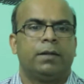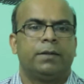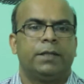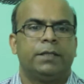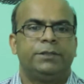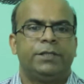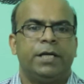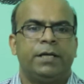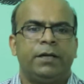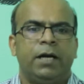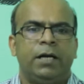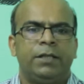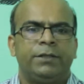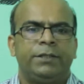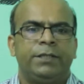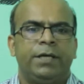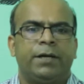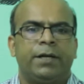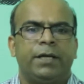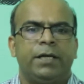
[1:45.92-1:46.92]
The general
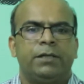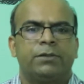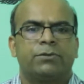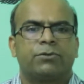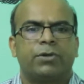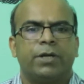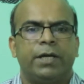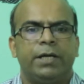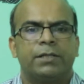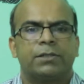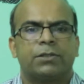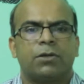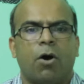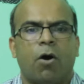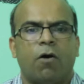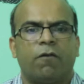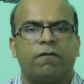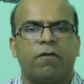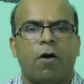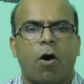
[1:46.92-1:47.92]
theory treats
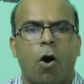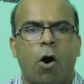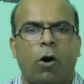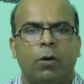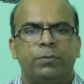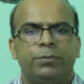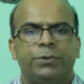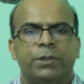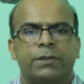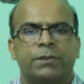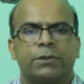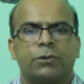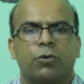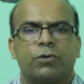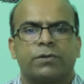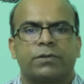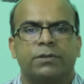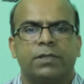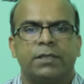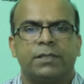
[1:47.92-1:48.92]
of objects
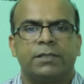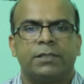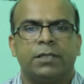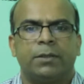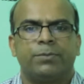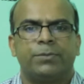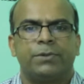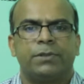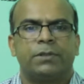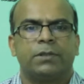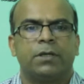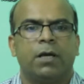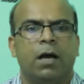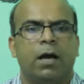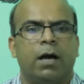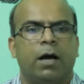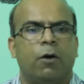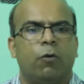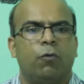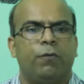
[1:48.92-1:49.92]
or systems
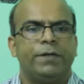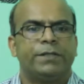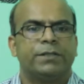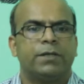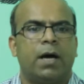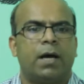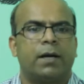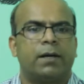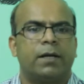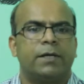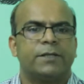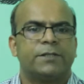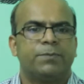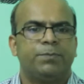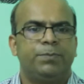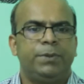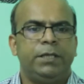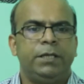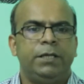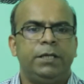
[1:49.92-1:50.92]
which are
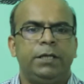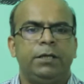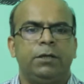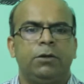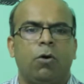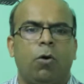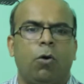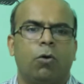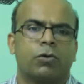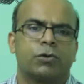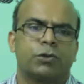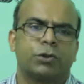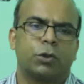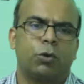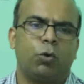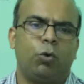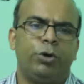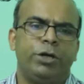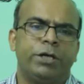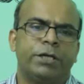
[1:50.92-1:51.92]
speeding or
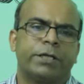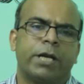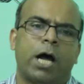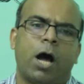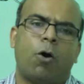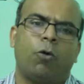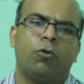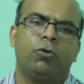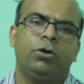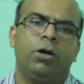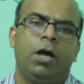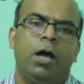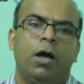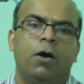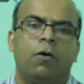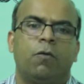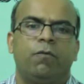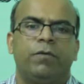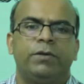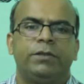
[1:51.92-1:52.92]
slowing down
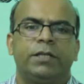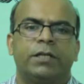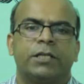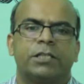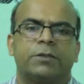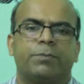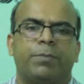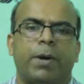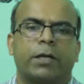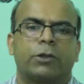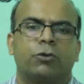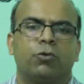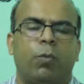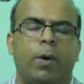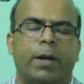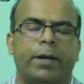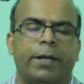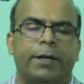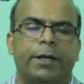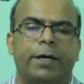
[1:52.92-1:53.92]
with respect to
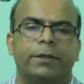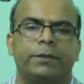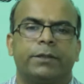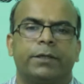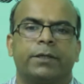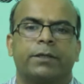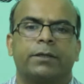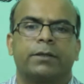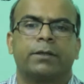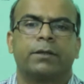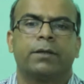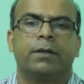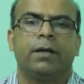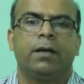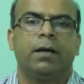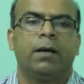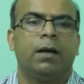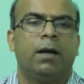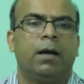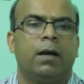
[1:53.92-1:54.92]
one another.
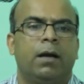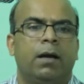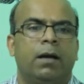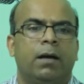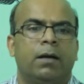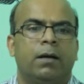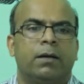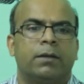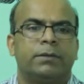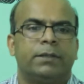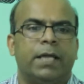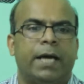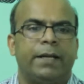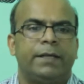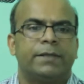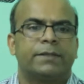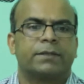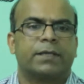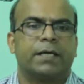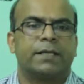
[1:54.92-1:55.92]
That
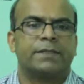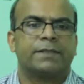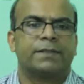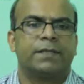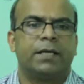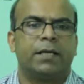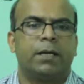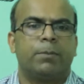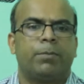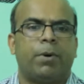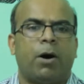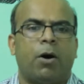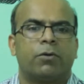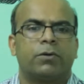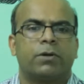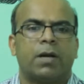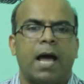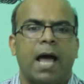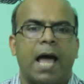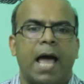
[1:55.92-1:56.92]
is concerned
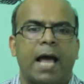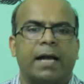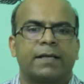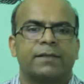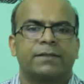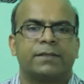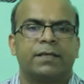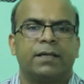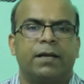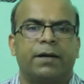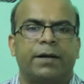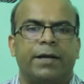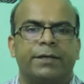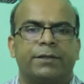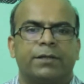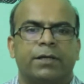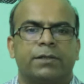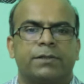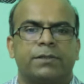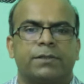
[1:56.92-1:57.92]
about
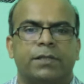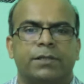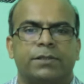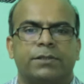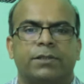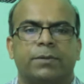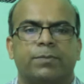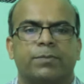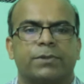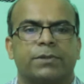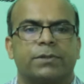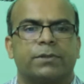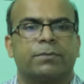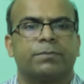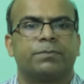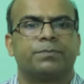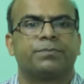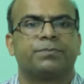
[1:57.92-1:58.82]
accelerated systems.